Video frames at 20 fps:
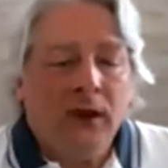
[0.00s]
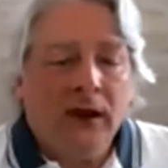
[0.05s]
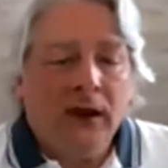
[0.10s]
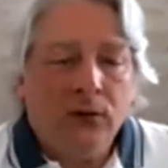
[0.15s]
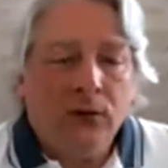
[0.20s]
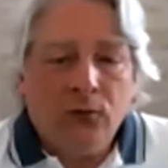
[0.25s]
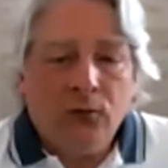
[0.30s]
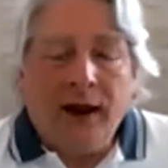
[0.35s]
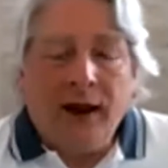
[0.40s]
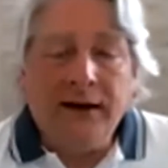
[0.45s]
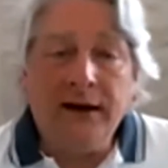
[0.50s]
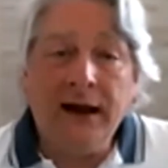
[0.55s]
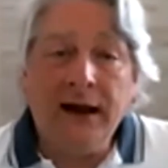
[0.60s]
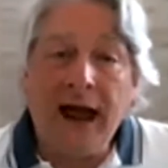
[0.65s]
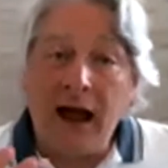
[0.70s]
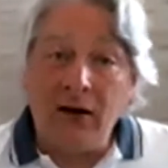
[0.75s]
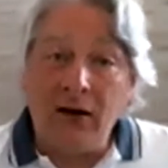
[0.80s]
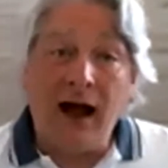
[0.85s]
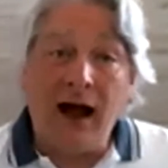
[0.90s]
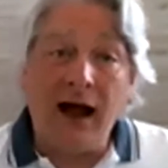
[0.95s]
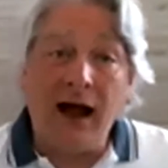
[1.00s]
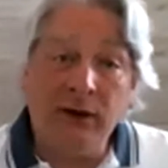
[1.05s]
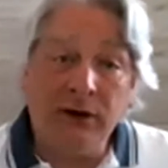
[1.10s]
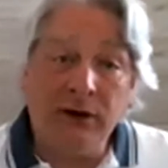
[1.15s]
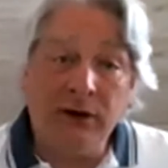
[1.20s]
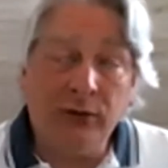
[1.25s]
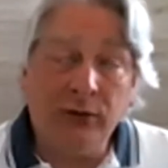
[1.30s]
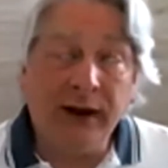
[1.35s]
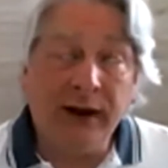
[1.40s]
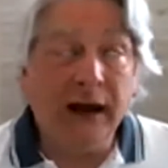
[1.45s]
right now I've
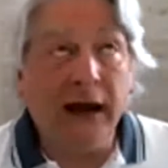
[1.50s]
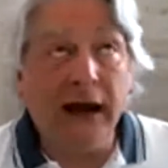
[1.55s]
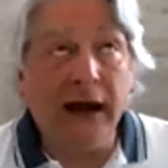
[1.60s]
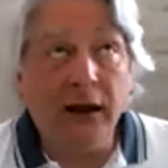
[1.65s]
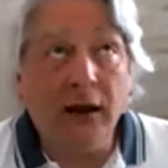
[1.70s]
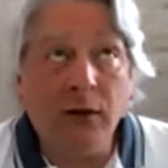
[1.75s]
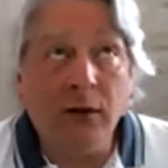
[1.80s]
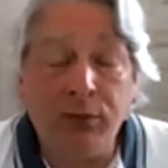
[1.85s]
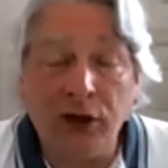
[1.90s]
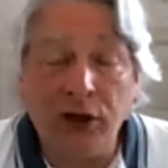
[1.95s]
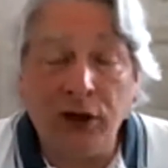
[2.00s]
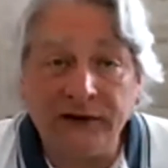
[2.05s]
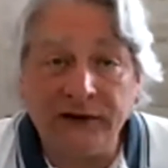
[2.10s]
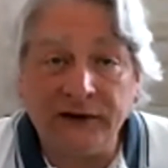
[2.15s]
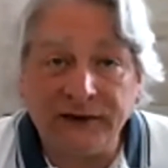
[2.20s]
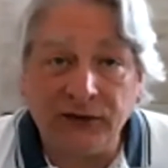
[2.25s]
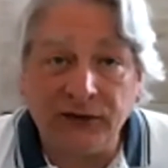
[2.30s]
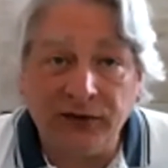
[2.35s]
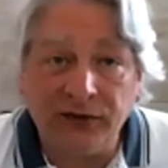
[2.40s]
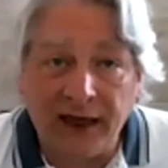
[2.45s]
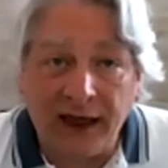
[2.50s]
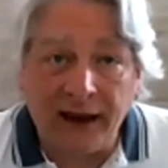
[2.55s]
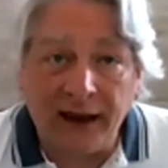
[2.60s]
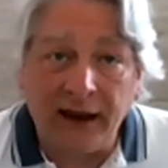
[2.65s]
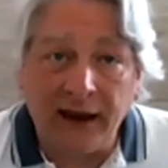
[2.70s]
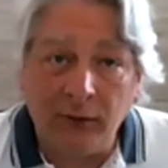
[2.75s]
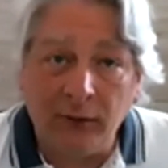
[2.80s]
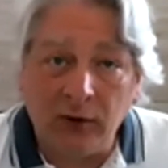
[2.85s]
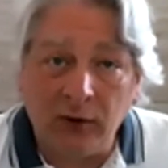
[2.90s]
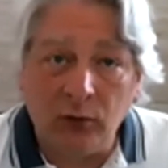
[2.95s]
been reading books that
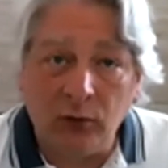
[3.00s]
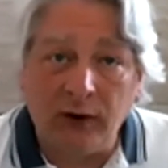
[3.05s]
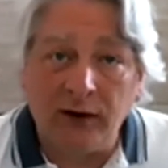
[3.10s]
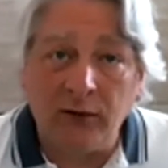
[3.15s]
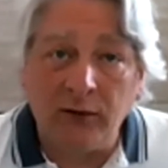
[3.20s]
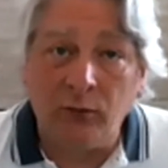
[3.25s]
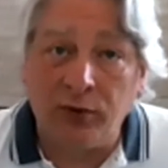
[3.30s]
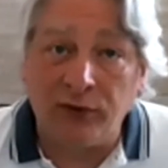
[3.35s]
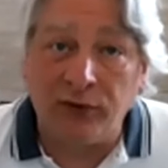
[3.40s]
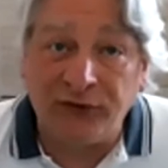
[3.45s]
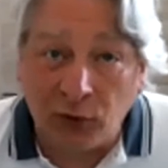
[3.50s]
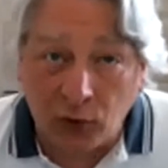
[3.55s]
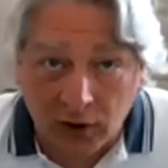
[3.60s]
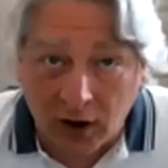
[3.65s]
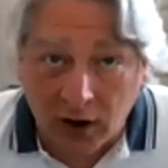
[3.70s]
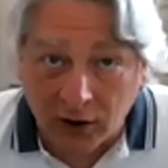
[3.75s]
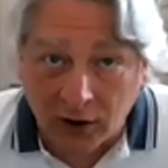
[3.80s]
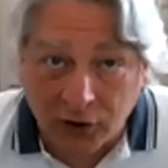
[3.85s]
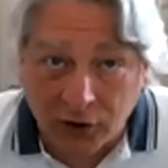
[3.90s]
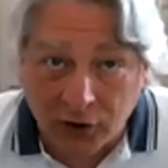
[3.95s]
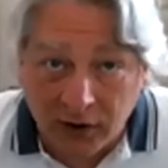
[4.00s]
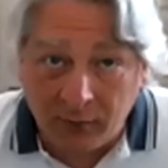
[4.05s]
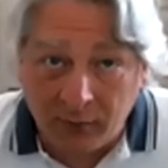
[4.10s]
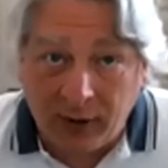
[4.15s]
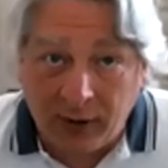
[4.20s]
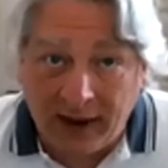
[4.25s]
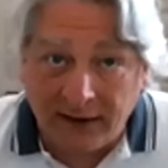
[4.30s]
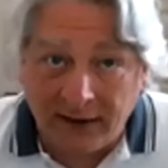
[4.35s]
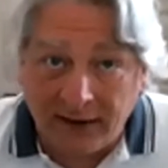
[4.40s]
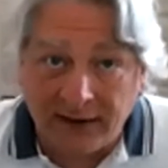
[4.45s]
have been written before our current
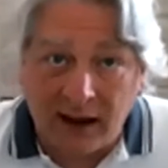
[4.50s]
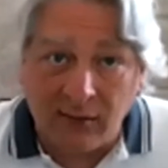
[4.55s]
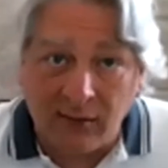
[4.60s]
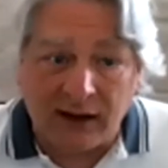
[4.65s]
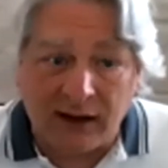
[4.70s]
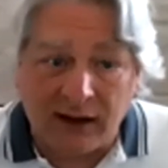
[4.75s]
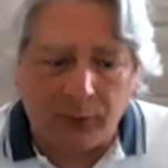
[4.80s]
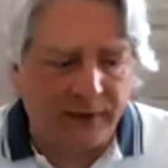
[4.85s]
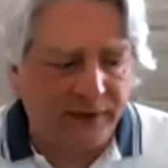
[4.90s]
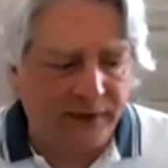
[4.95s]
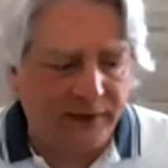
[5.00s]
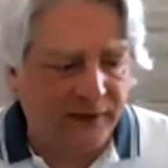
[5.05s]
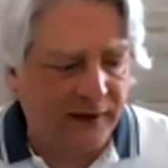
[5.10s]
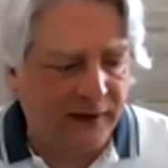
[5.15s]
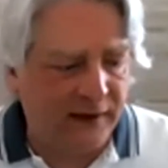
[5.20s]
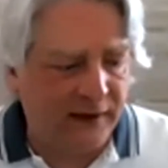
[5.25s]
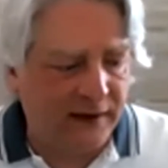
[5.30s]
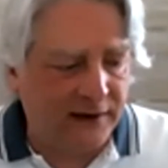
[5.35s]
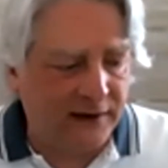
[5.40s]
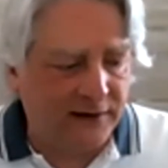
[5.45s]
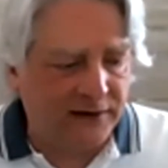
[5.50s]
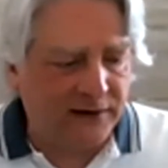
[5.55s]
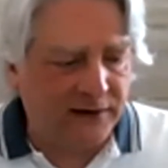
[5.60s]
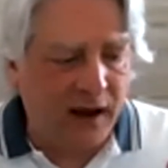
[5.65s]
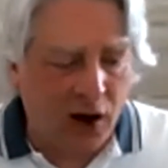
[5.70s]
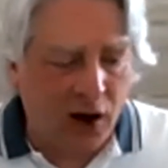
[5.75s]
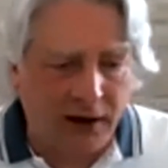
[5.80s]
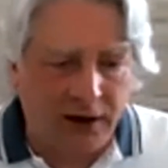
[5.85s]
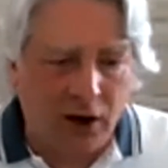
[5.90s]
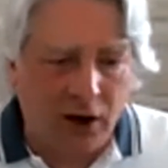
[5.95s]
pandemic, but that target
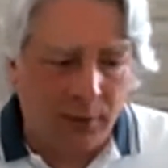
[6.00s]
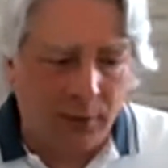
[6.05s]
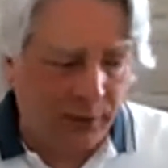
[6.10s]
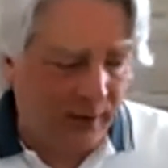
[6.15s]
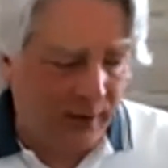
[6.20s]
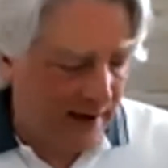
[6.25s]
our pandemic